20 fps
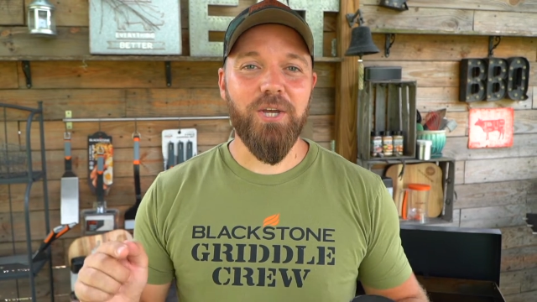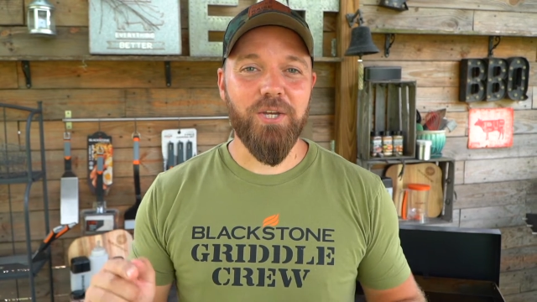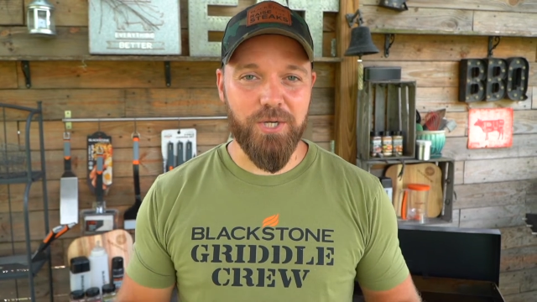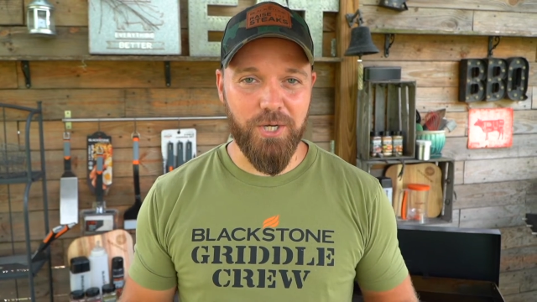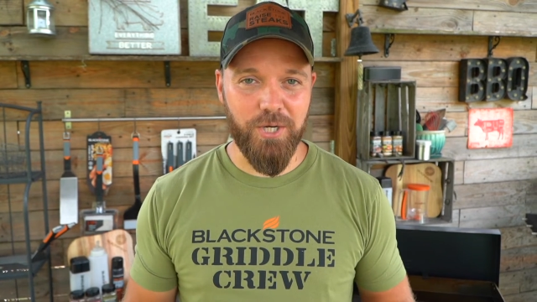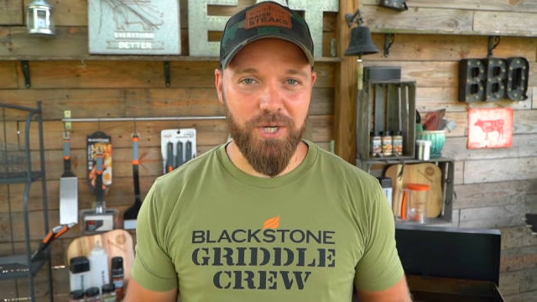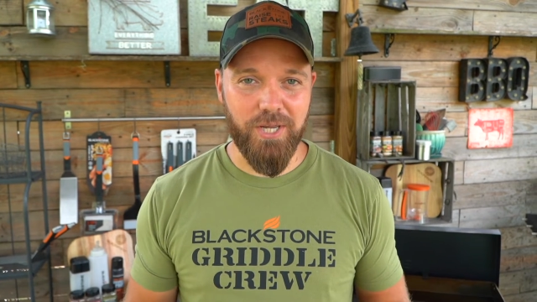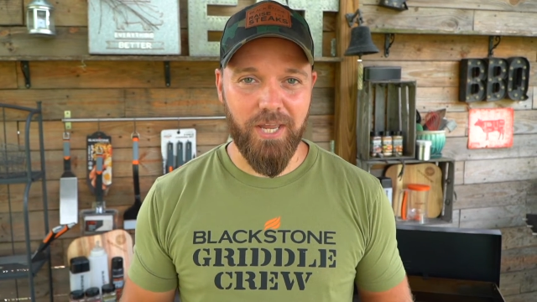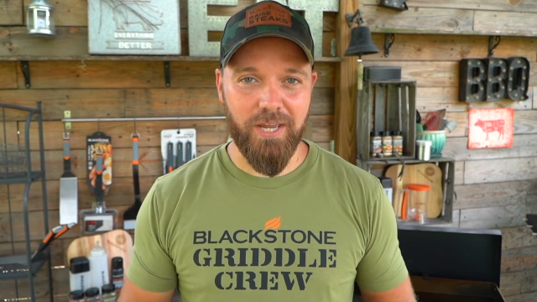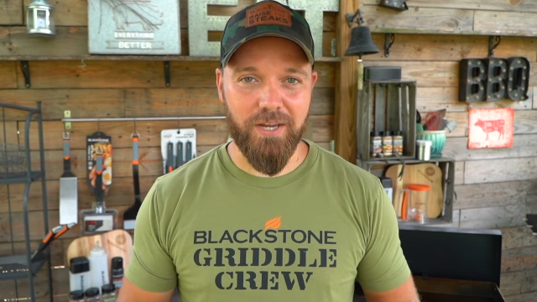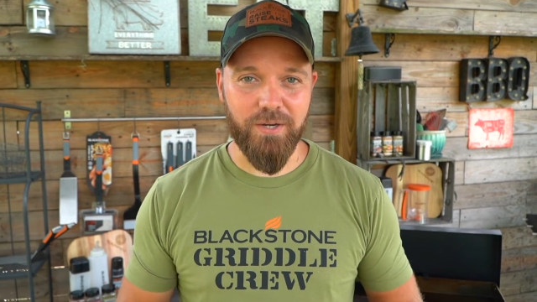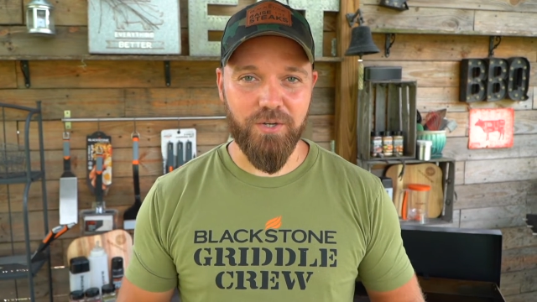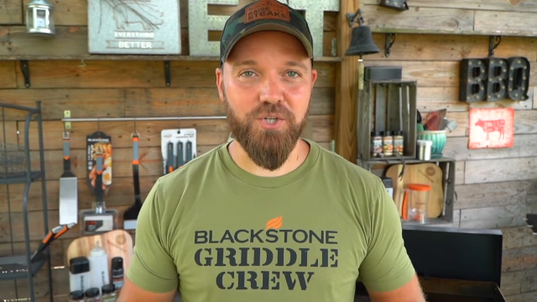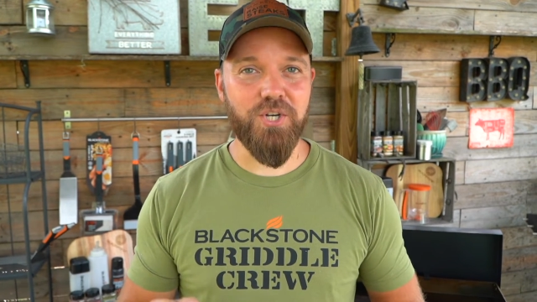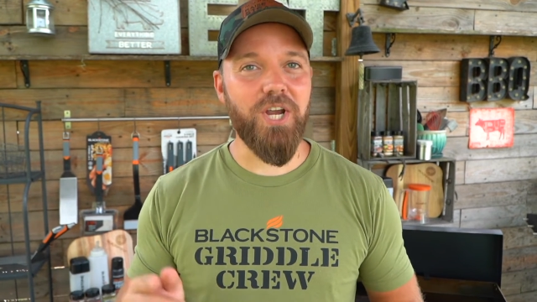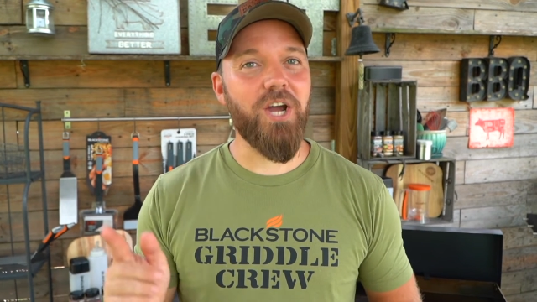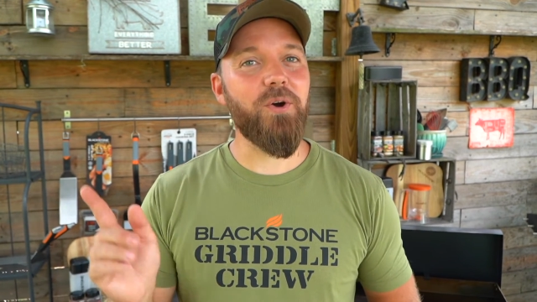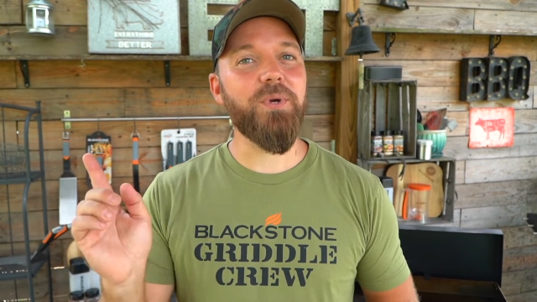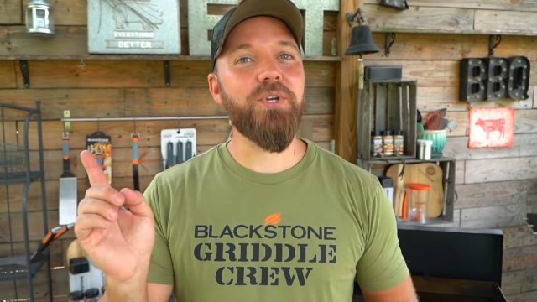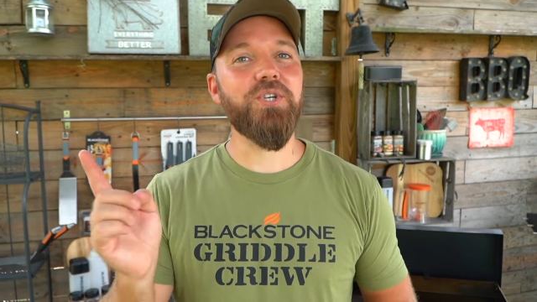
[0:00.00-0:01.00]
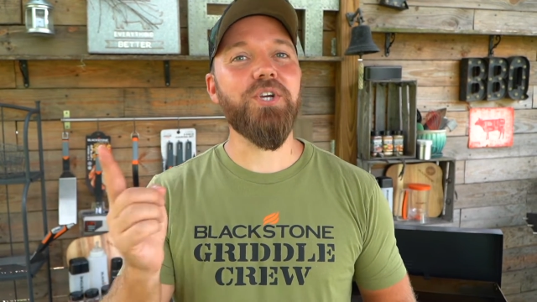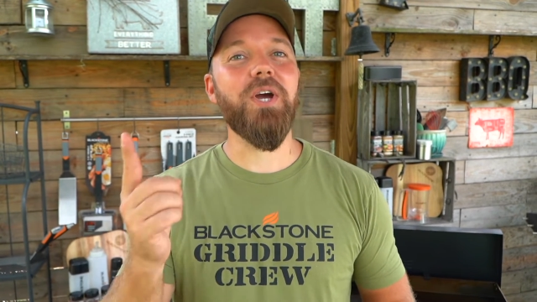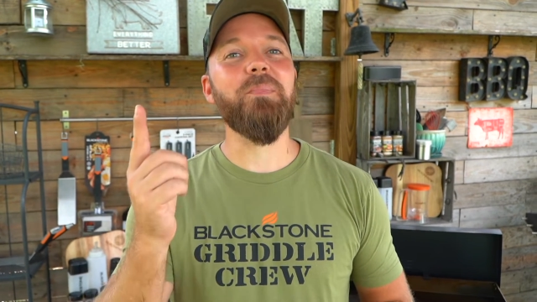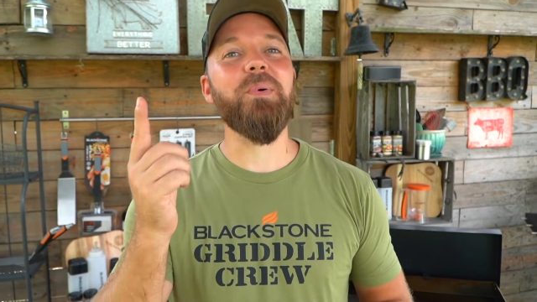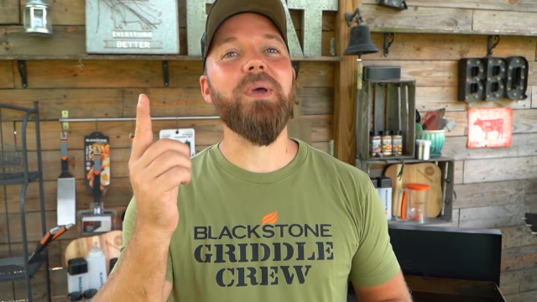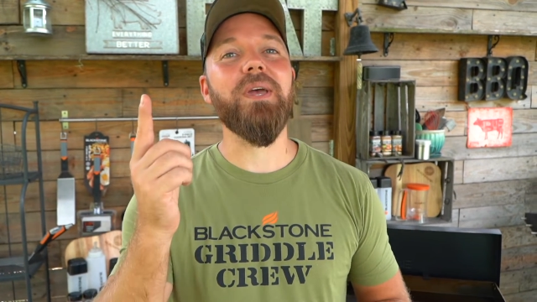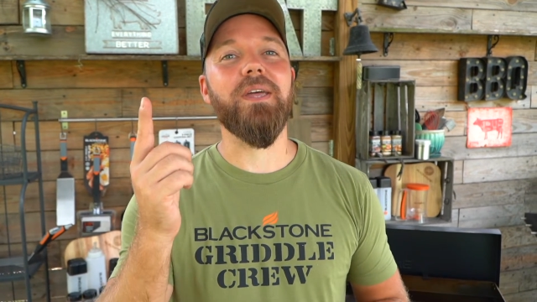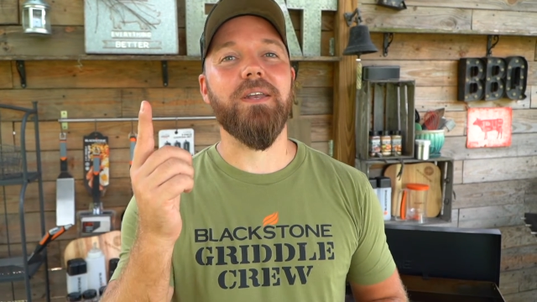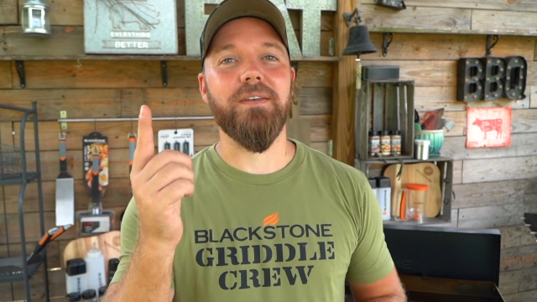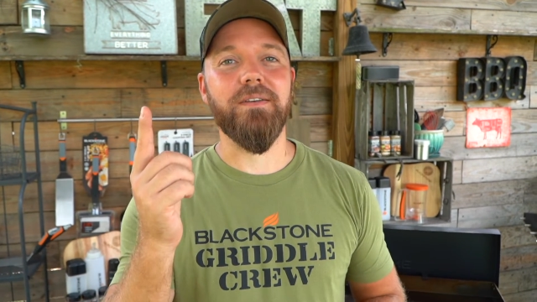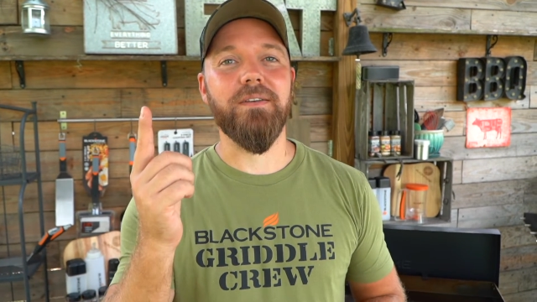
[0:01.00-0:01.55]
cooking. Shall we jump in?